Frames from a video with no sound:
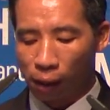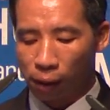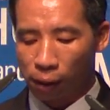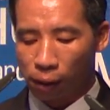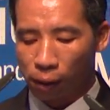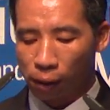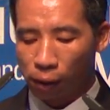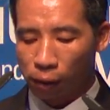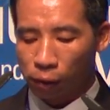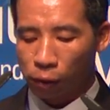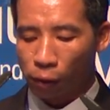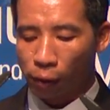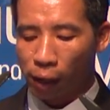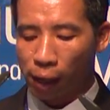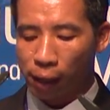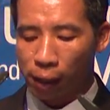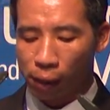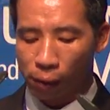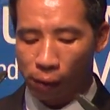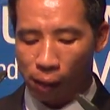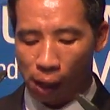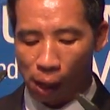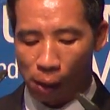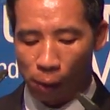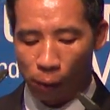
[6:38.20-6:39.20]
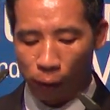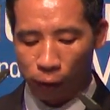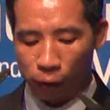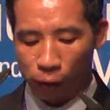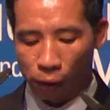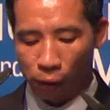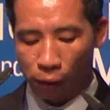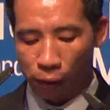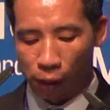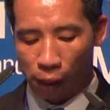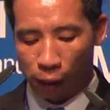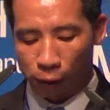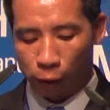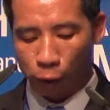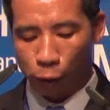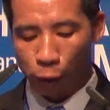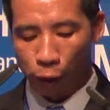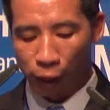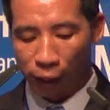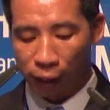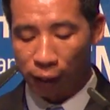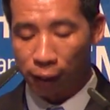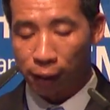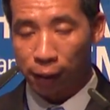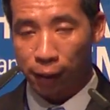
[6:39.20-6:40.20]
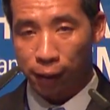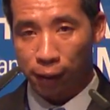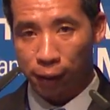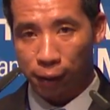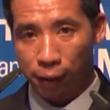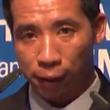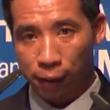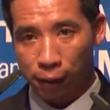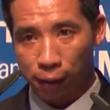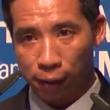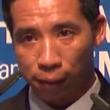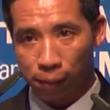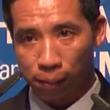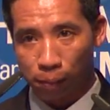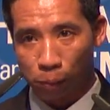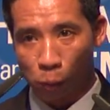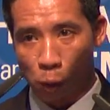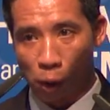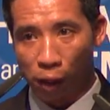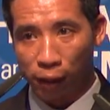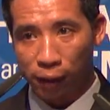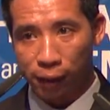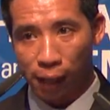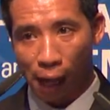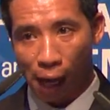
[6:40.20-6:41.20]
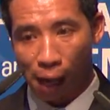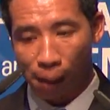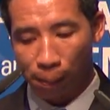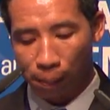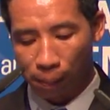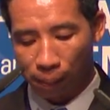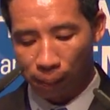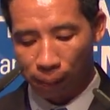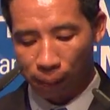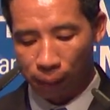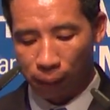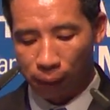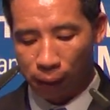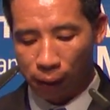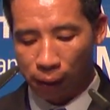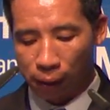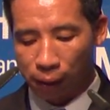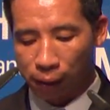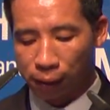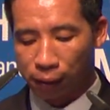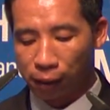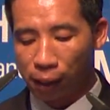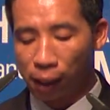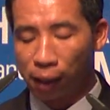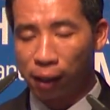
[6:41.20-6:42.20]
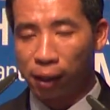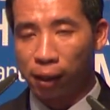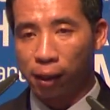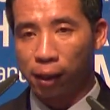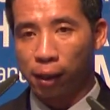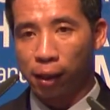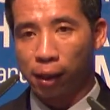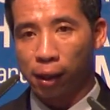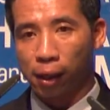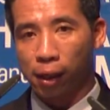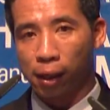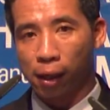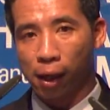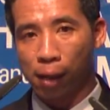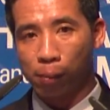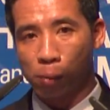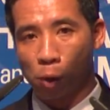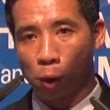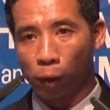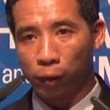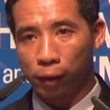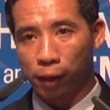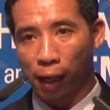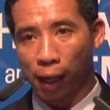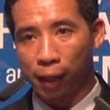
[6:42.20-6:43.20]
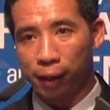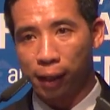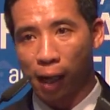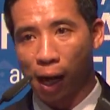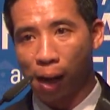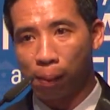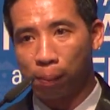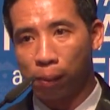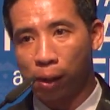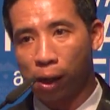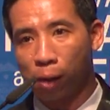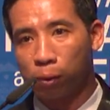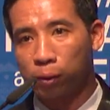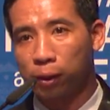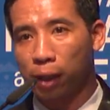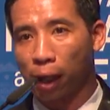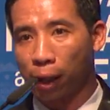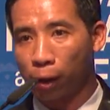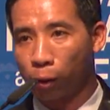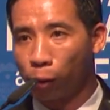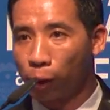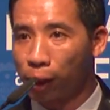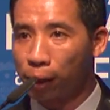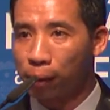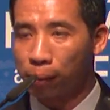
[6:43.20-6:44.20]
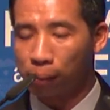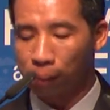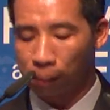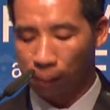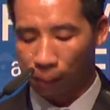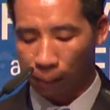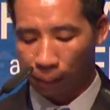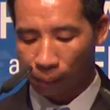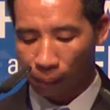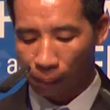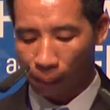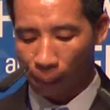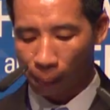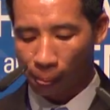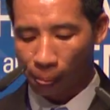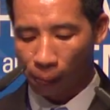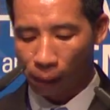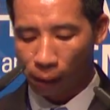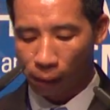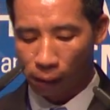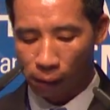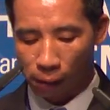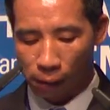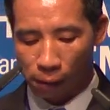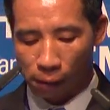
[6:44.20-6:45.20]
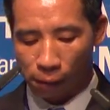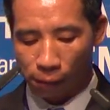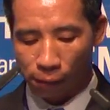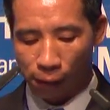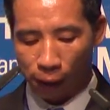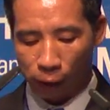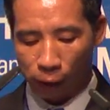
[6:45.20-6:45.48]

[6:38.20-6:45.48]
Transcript: After 3 months of suffering, I asked to be placed in another cell, but the wardens did not comply.